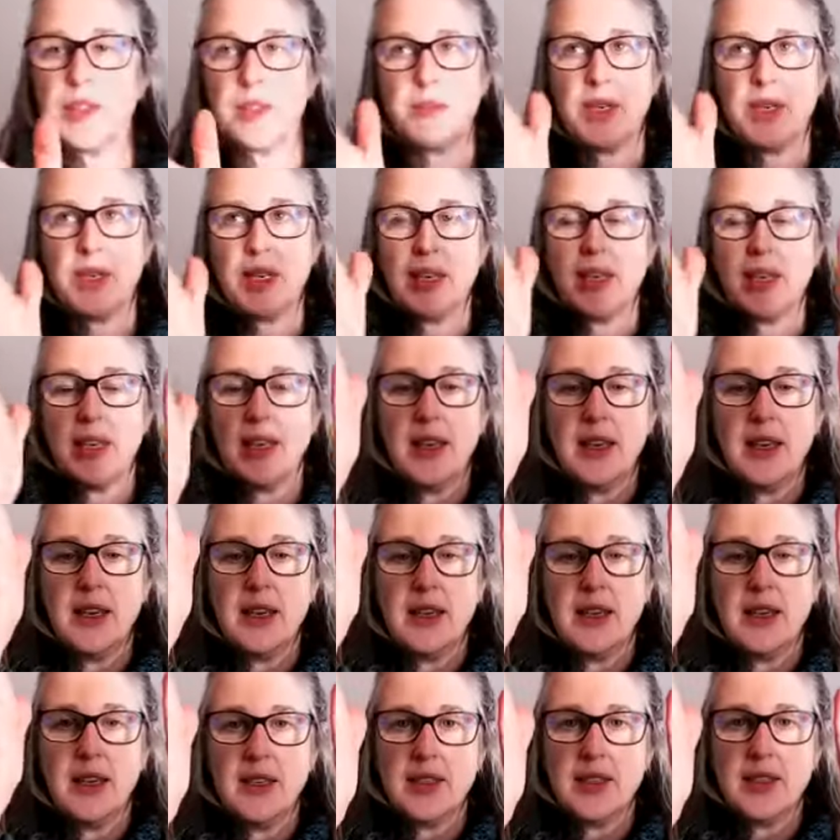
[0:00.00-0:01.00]
be
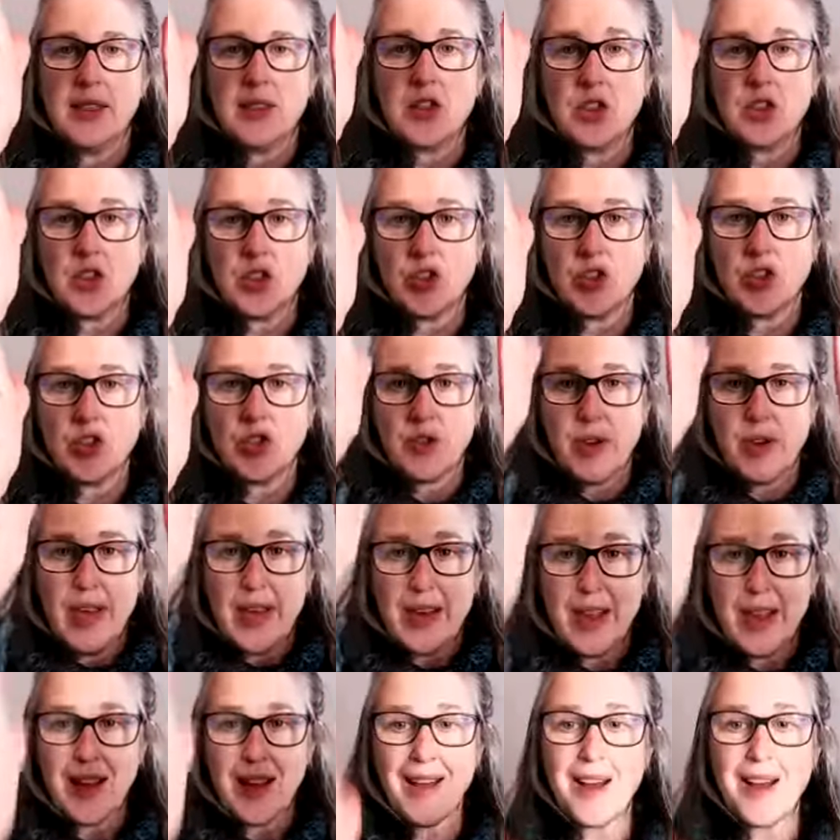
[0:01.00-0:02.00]

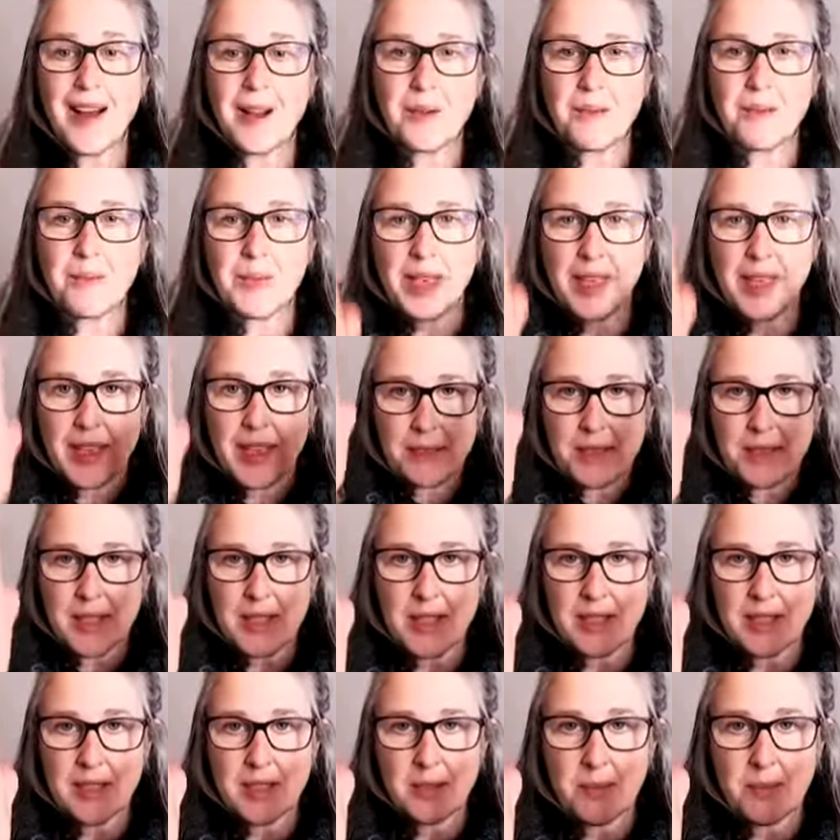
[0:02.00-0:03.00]
straight up, like hip
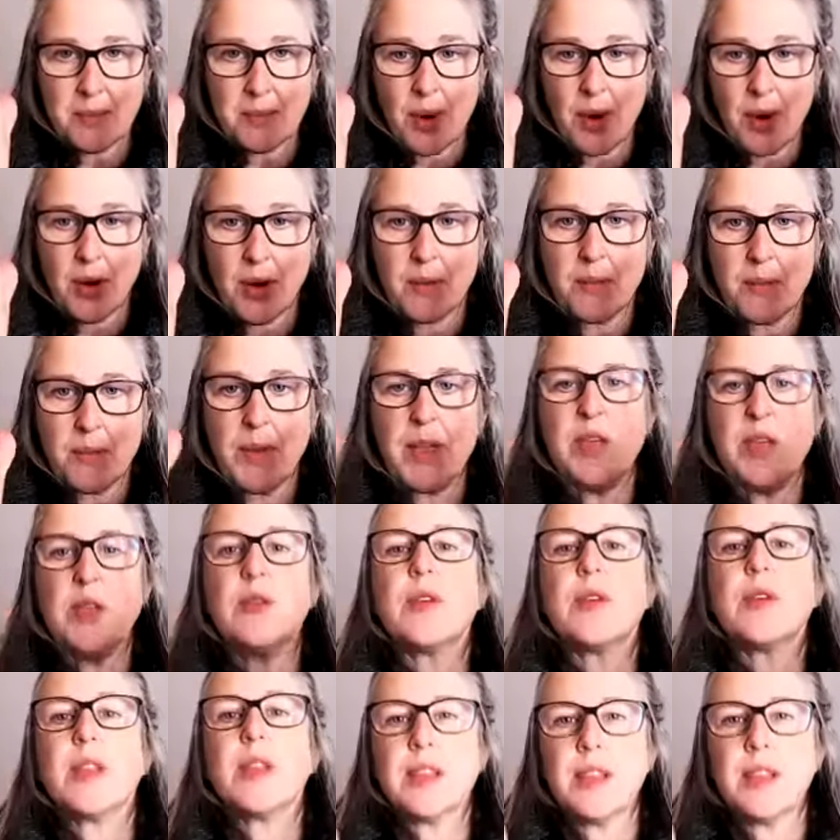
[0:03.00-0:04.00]
distance apart, but you
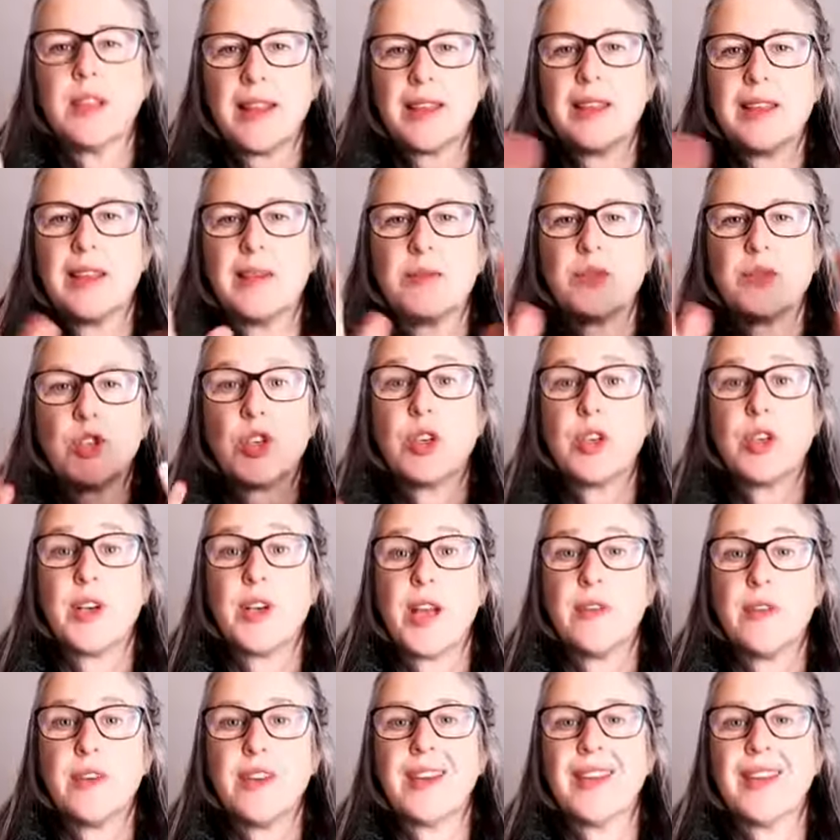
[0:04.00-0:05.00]
can let them turn
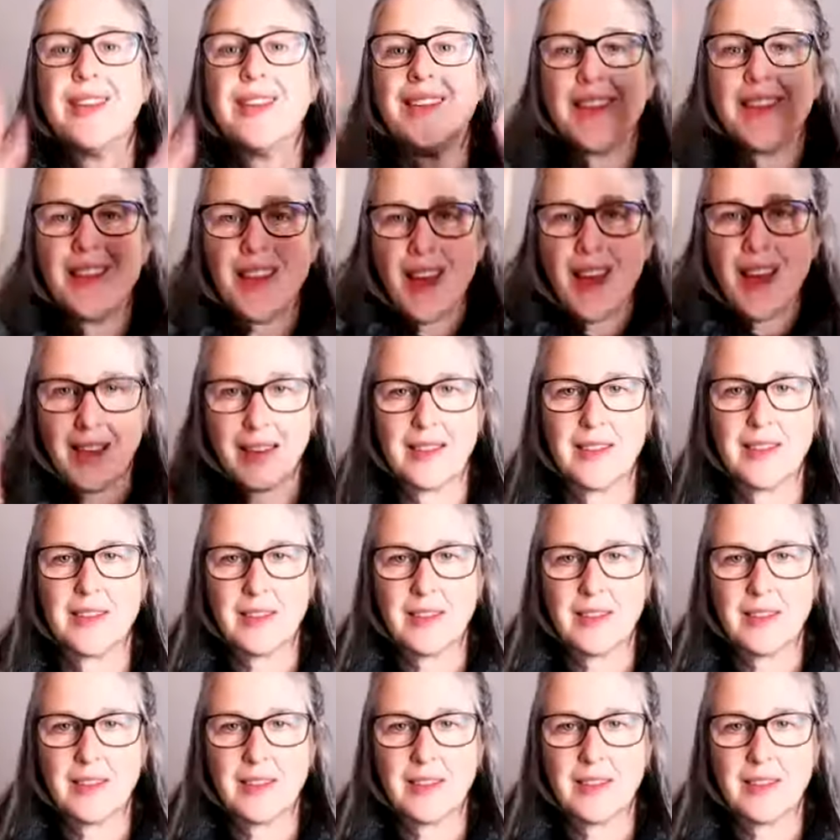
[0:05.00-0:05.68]
out in that